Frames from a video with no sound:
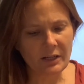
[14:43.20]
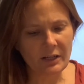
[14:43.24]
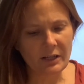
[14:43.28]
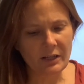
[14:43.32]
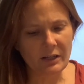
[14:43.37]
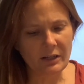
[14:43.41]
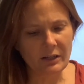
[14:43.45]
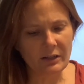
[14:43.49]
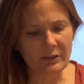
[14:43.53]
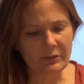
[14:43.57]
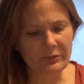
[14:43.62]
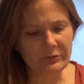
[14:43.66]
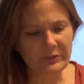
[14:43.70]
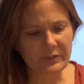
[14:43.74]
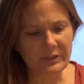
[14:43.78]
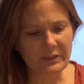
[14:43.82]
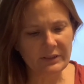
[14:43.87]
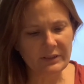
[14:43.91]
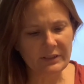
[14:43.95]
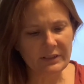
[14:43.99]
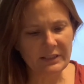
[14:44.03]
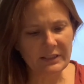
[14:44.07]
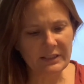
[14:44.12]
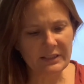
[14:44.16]

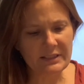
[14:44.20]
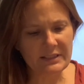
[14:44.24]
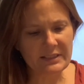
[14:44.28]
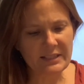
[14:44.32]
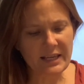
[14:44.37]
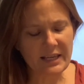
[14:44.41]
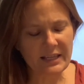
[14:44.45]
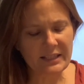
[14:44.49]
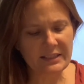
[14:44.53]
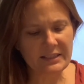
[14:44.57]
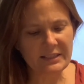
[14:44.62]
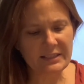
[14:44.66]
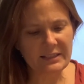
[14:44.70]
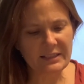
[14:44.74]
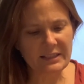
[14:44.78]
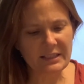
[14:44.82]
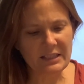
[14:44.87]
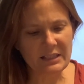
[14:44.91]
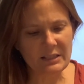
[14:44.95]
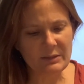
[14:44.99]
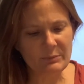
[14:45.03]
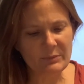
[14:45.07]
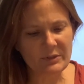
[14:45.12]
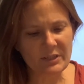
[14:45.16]
Often things had
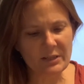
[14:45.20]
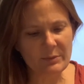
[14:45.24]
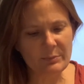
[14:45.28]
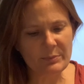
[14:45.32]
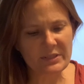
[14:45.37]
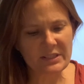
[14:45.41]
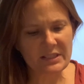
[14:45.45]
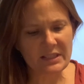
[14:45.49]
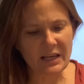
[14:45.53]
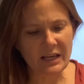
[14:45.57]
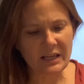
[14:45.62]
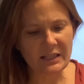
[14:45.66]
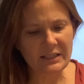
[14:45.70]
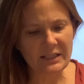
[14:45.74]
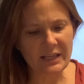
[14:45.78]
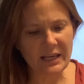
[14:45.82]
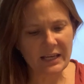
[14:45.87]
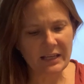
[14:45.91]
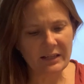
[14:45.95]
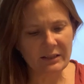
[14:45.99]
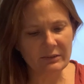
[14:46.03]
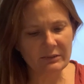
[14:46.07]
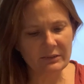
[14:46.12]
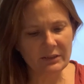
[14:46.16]
seemed upside
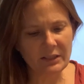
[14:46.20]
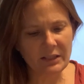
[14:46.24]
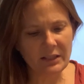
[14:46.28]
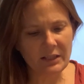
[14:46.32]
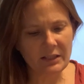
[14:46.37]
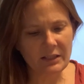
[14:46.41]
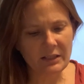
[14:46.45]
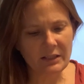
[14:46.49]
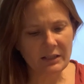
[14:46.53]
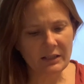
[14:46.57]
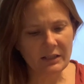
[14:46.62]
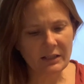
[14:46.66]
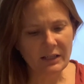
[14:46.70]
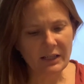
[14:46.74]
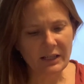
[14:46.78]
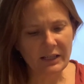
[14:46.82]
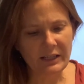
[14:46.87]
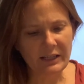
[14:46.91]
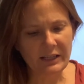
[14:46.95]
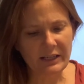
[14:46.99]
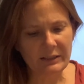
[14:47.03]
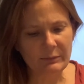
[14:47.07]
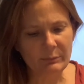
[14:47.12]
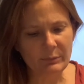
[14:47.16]
down. I
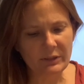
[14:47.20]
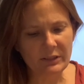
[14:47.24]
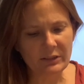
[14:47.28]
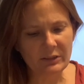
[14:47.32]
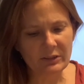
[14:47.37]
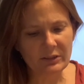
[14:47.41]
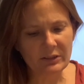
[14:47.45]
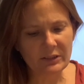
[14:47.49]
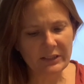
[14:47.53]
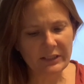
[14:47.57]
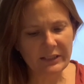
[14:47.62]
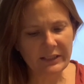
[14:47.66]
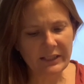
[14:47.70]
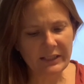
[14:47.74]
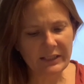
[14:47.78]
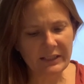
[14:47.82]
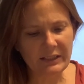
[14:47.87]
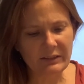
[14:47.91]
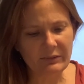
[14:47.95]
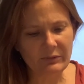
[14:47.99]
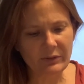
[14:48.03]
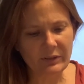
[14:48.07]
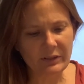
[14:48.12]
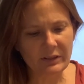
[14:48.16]
had been looking at
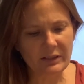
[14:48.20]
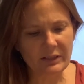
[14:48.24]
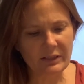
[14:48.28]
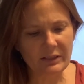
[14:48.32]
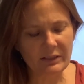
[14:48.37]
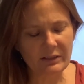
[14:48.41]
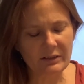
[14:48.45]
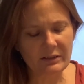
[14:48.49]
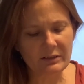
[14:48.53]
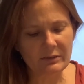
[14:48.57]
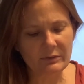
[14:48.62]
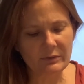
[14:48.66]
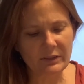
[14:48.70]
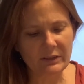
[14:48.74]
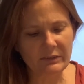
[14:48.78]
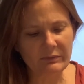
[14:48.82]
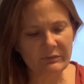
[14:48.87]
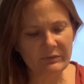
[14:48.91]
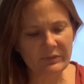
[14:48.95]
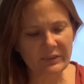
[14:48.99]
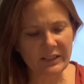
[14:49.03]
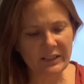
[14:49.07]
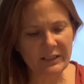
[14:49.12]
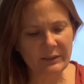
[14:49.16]
everything through
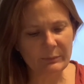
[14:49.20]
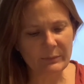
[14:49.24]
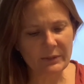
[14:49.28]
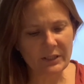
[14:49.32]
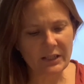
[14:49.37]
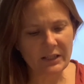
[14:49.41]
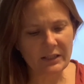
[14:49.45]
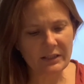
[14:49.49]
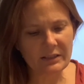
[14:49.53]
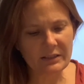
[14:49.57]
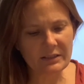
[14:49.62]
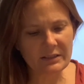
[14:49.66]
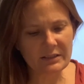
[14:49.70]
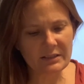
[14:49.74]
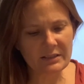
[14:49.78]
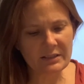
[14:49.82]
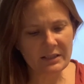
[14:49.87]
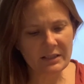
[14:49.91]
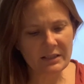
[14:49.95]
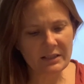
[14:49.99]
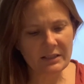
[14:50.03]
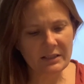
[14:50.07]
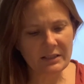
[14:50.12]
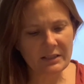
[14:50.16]
inflamed eyes.
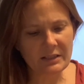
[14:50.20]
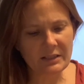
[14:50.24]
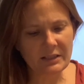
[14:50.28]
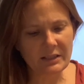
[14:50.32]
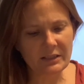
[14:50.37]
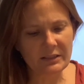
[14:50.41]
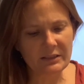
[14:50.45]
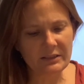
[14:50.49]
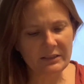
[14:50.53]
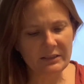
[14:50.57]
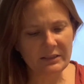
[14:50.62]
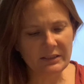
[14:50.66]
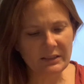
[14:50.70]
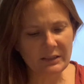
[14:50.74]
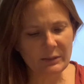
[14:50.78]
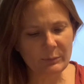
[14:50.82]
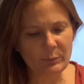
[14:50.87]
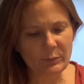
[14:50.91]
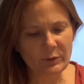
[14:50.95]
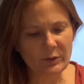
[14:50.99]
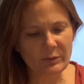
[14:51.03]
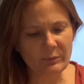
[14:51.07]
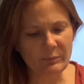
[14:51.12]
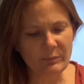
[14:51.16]
A deep
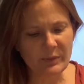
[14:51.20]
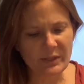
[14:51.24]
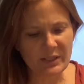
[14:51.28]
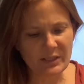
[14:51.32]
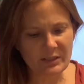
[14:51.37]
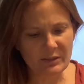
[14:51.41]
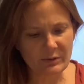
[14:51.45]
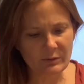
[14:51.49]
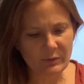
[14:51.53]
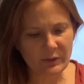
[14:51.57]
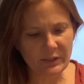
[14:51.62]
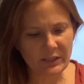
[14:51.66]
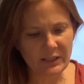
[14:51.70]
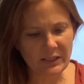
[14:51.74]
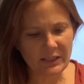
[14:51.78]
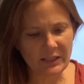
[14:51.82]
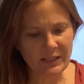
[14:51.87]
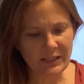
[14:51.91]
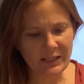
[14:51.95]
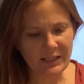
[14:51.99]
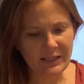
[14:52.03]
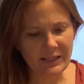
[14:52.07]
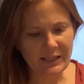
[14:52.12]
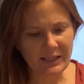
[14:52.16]
misery
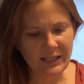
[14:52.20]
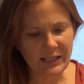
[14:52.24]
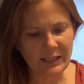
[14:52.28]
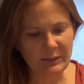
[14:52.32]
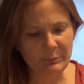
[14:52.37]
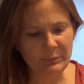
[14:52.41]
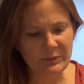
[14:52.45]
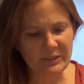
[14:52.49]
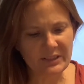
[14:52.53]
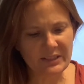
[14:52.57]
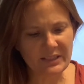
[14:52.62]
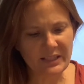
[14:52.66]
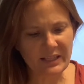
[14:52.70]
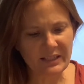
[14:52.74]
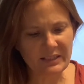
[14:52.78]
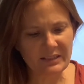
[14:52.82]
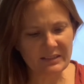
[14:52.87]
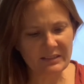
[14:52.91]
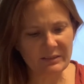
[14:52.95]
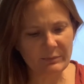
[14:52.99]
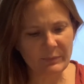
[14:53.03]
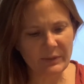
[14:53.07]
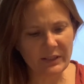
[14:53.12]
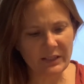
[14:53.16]
had
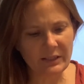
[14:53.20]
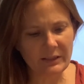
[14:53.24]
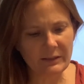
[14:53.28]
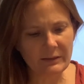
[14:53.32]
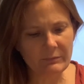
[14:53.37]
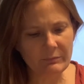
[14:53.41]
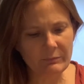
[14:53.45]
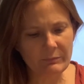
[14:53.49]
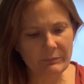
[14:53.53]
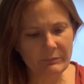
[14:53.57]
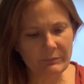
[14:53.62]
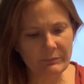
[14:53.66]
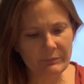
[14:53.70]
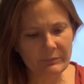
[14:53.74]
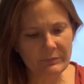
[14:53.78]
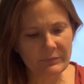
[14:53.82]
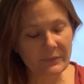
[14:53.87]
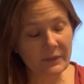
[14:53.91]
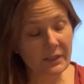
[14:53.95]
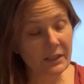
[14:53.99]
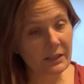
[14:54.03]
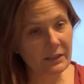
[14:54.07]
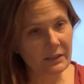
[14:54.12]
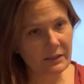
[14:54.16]
possessed me.
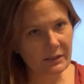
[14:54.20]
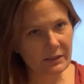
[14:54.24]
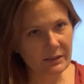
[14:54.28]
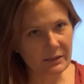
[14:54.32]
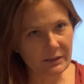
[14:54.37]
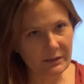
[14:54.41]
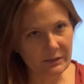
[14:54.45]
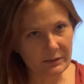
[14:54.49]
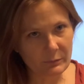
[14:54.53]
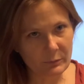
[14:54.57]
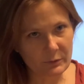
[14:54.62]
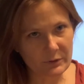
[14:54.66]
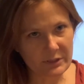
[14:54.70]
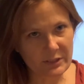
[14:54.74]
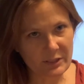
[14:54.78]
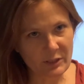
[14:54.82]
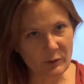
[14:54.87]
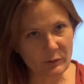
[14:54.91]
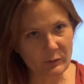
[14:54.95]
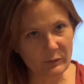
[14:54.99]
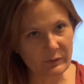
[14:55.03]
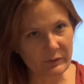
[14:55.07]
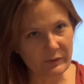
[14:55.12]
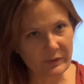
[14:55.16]
It was
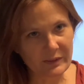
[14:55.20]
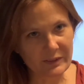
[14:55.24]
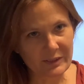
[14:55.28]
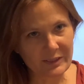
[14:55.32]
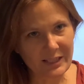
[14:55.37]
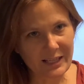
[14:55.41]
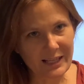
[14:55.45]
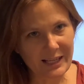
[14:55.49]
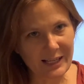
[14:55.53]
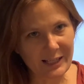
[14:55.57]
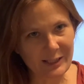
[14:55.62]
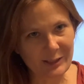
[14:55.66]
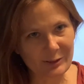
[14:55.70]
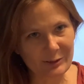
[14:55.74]
over now.